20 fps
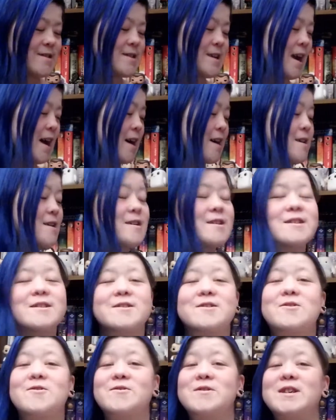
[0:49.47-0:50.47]
yeah.
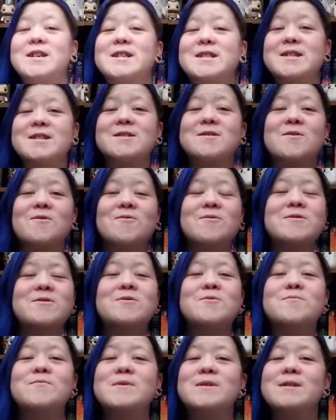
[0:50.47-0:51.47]
So this is going
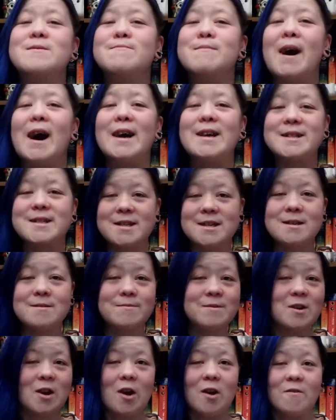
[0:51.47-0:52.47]
to be my
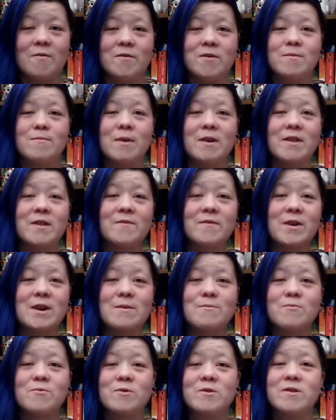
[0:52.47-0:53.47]
TBR for the month of
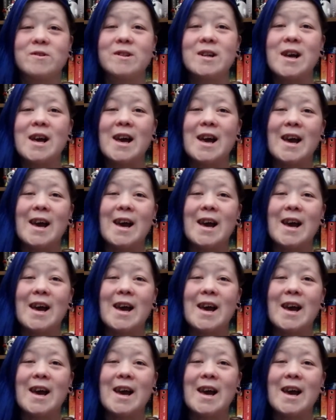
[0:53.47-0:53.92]
April,